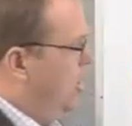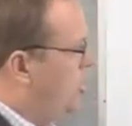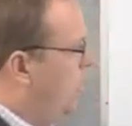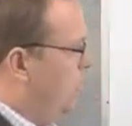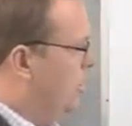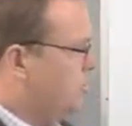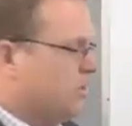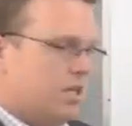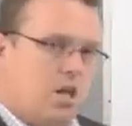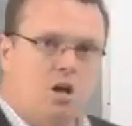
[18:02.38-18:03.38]
So this
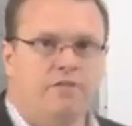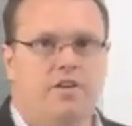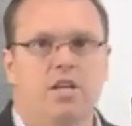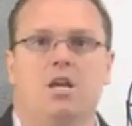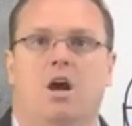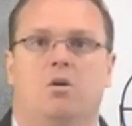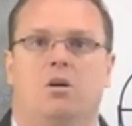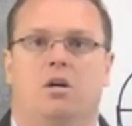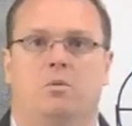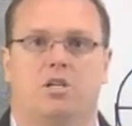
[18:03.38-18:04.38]
was a long video.
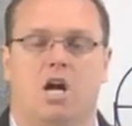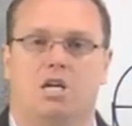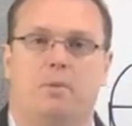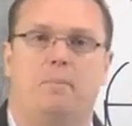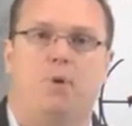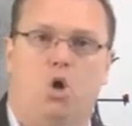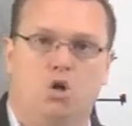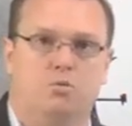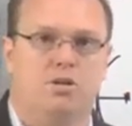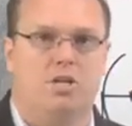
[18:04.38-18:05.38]
We talked about
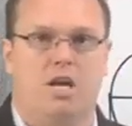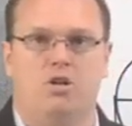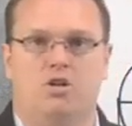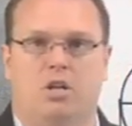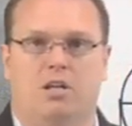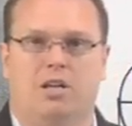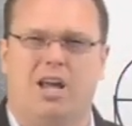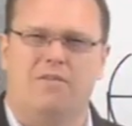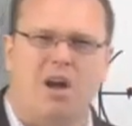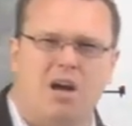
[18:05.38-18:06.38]
polarization,
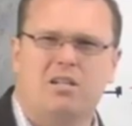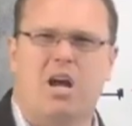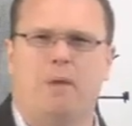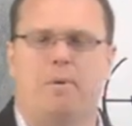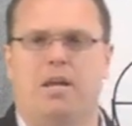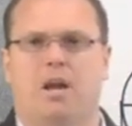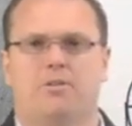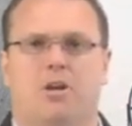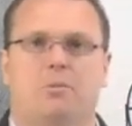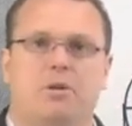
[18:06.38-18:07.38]
kind of an odd topic
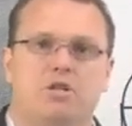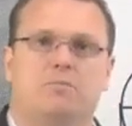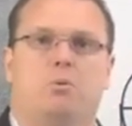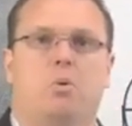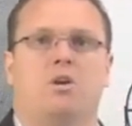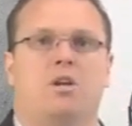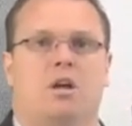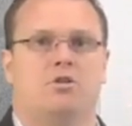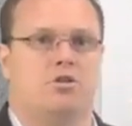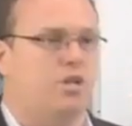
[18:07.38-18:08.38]
out there, but it's important to
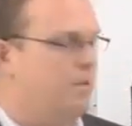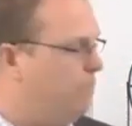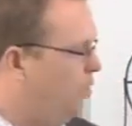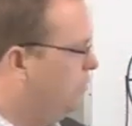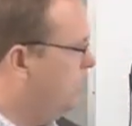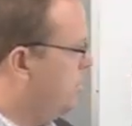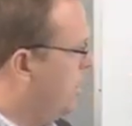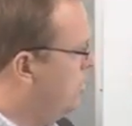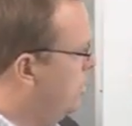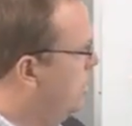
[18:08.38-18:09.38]
understand
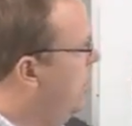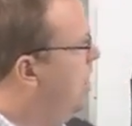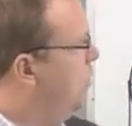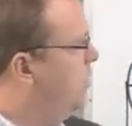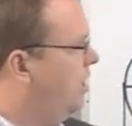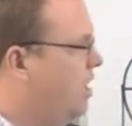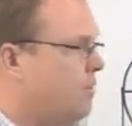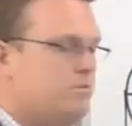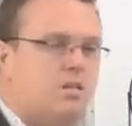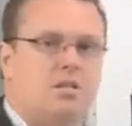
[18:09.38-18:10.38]
polarization when it
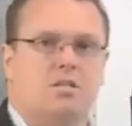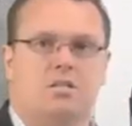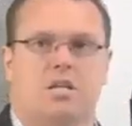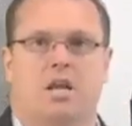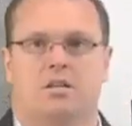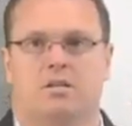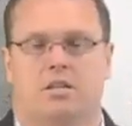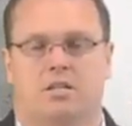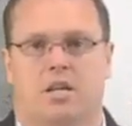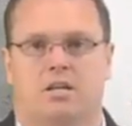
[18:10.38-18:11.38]
comes to these antennas
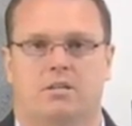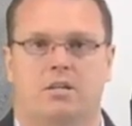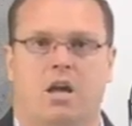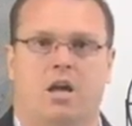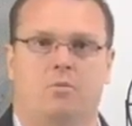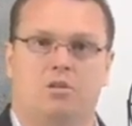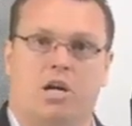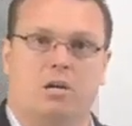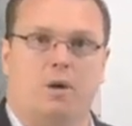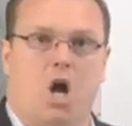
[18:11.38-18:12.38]
and antenna design. We
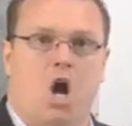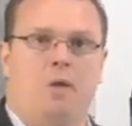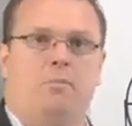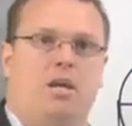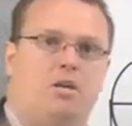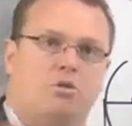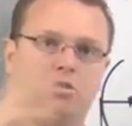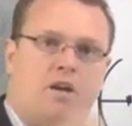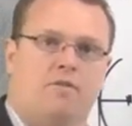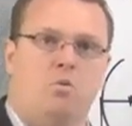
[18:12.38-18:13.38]
talked about omni,
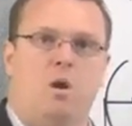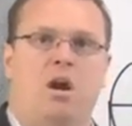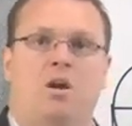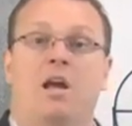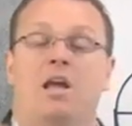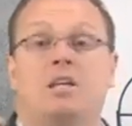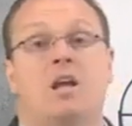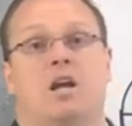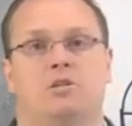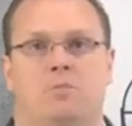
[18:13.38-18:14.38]
goes everywhere,
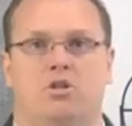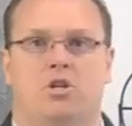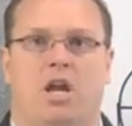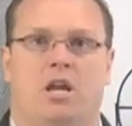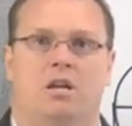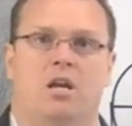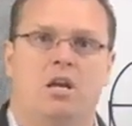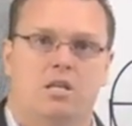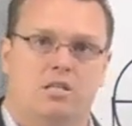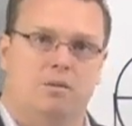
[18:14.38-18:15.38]
not as much gain.
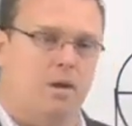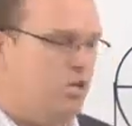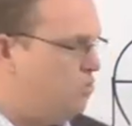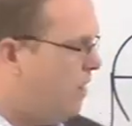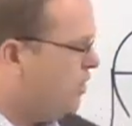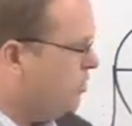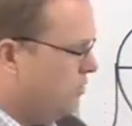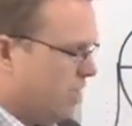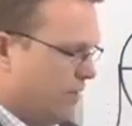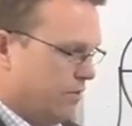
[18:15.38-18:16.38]

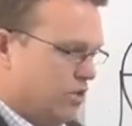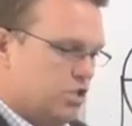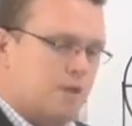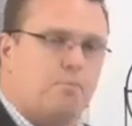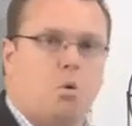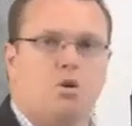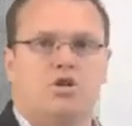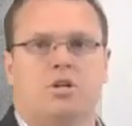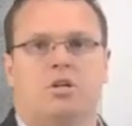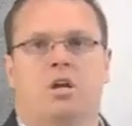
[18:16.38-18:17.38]
Semi-directional, covering just a
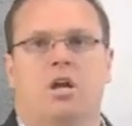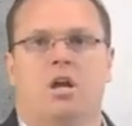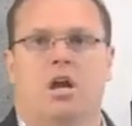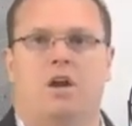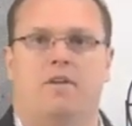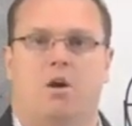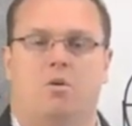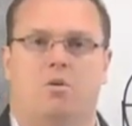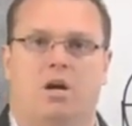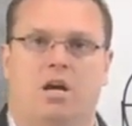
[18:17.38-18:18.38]
portion of
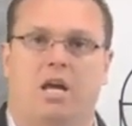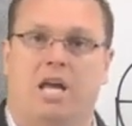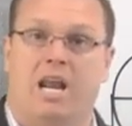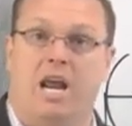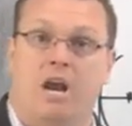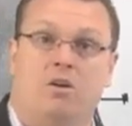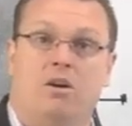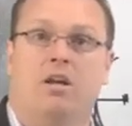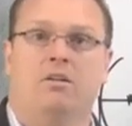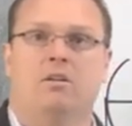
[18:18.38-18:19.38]
an
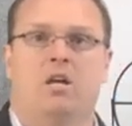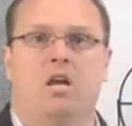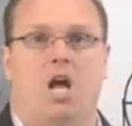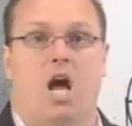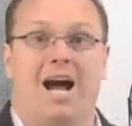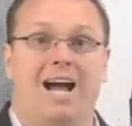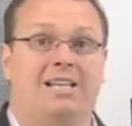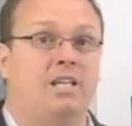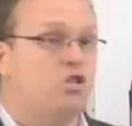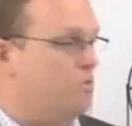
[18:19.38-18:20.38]
area. A
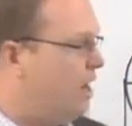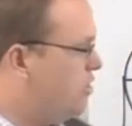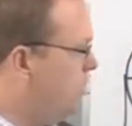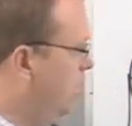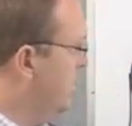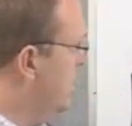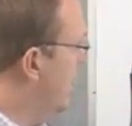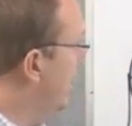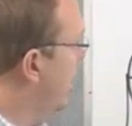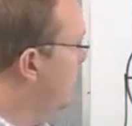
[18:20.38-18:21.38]
highly directional
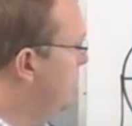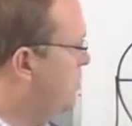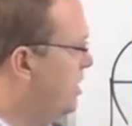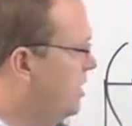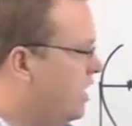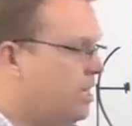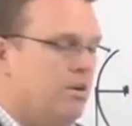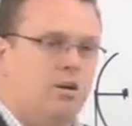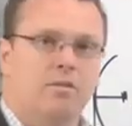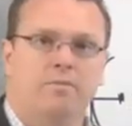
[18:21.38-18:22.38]
antenna like we've seen
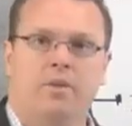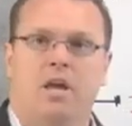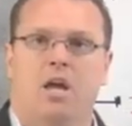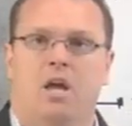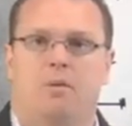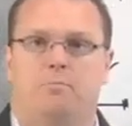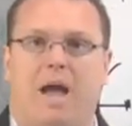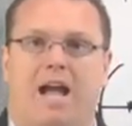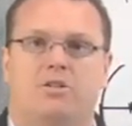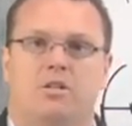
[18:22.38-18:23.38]
here.
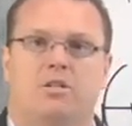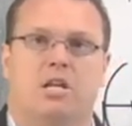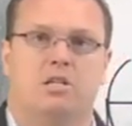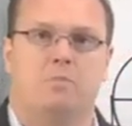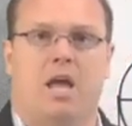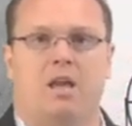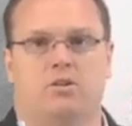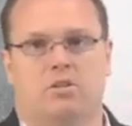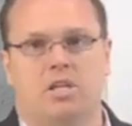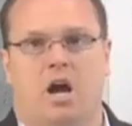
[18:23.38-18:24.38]
Patch antennas,
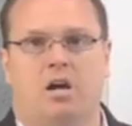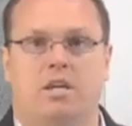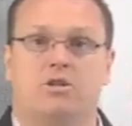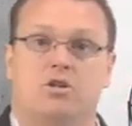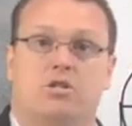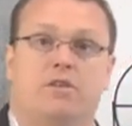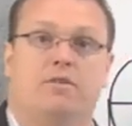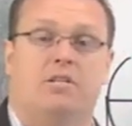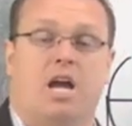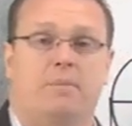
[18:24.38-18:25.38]
panels, Yagis, just
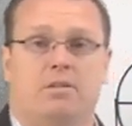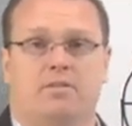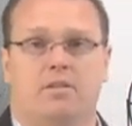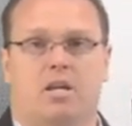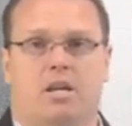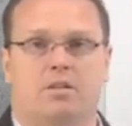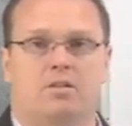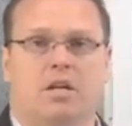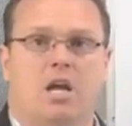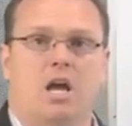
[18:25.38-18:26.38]
different types of
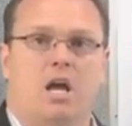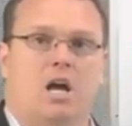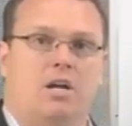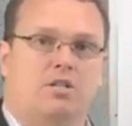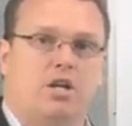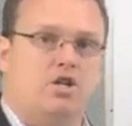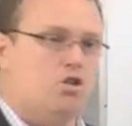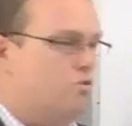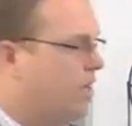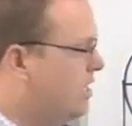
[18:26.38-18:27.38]
antennas.
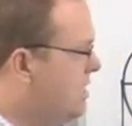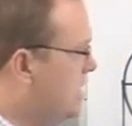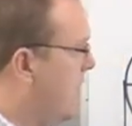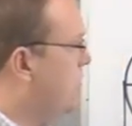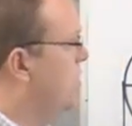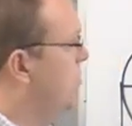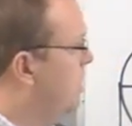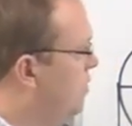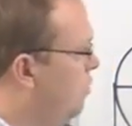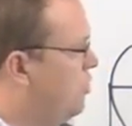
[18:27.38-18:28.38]
Dish, grid,
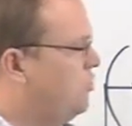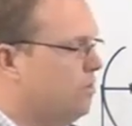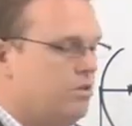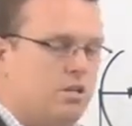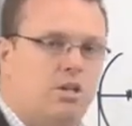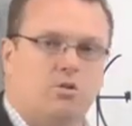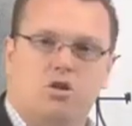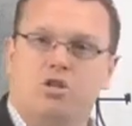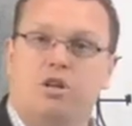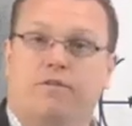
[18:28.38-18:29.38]
sectors, in order to,
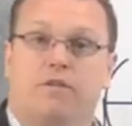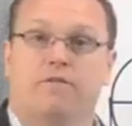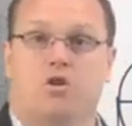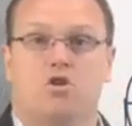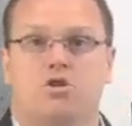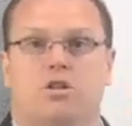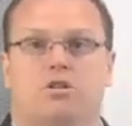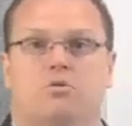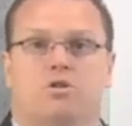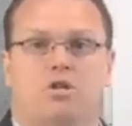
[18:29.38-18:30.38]
just different
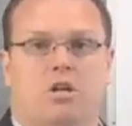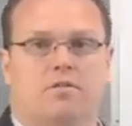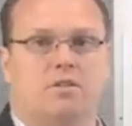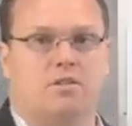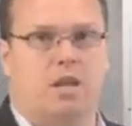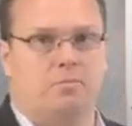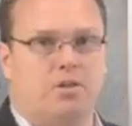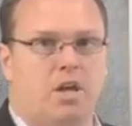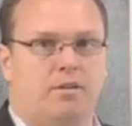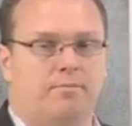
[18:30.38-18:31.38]
versions to achieve the same
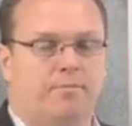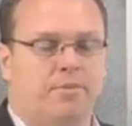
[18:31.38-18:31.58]
thing.